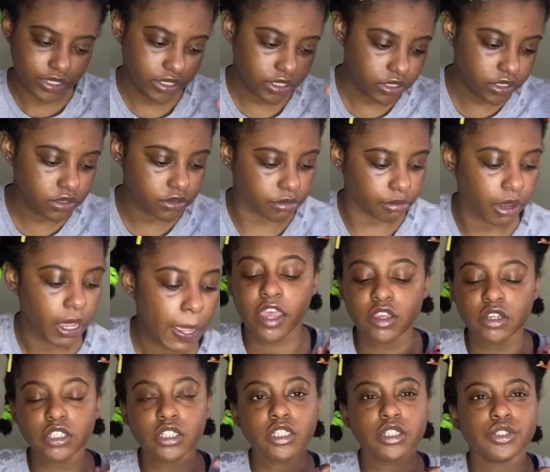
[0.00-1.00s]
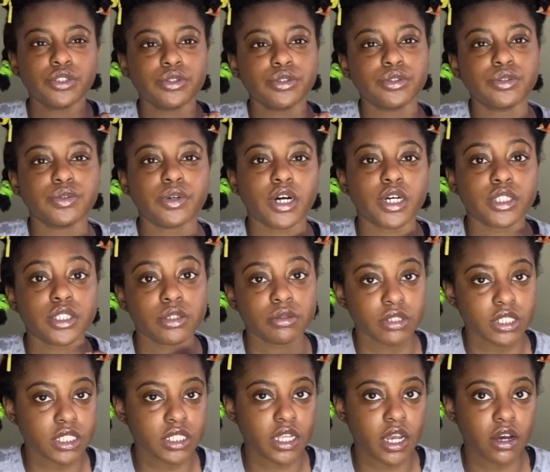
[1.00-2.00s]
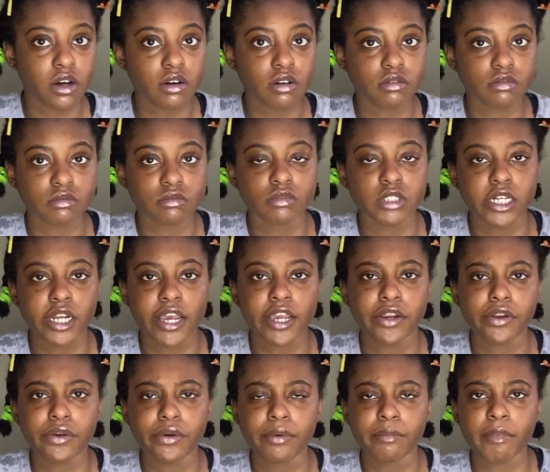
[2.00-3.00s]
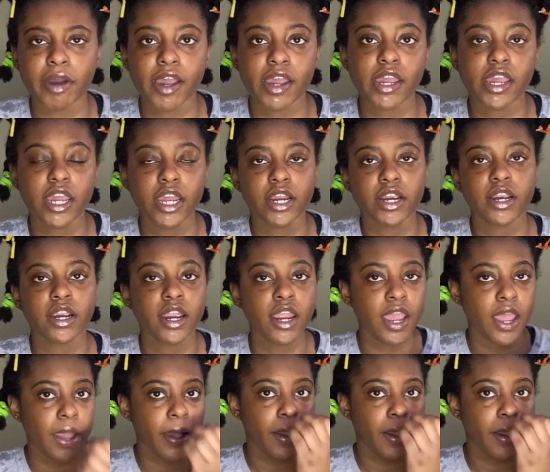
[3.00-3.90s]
I usually do a twist out when I do my hair,